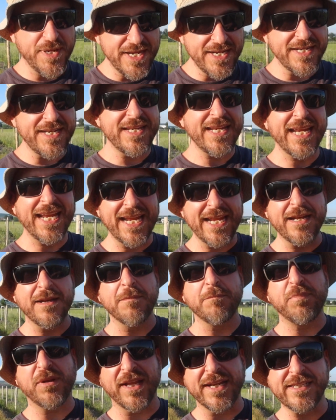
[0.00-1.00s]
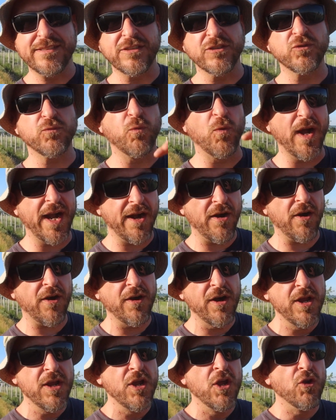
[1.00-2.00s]
been in places
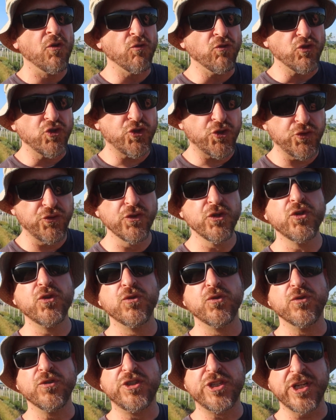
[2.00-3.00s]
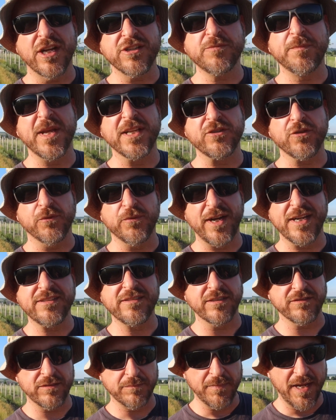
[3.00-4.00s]
where true judgmental
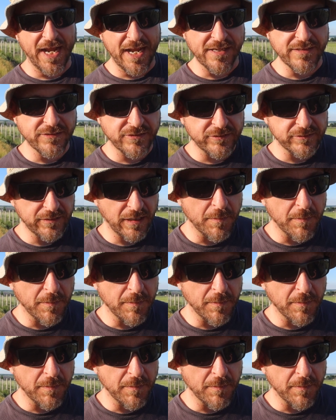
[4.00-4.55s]
racism has